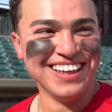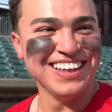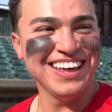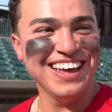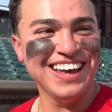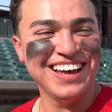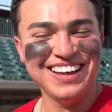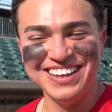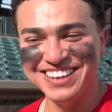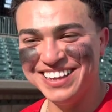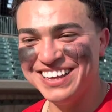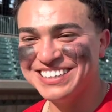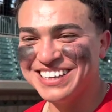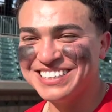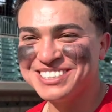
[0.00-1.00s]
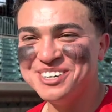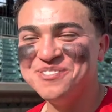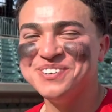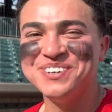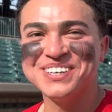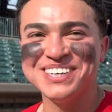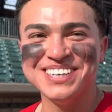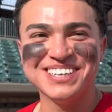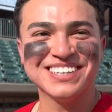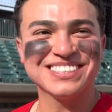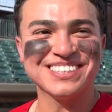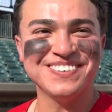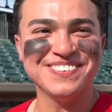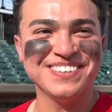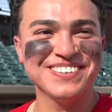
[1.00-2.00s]
Yeah, it's going to feel
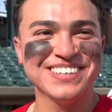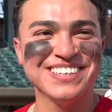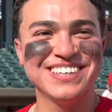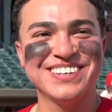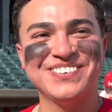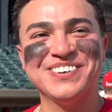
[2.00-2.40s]
good.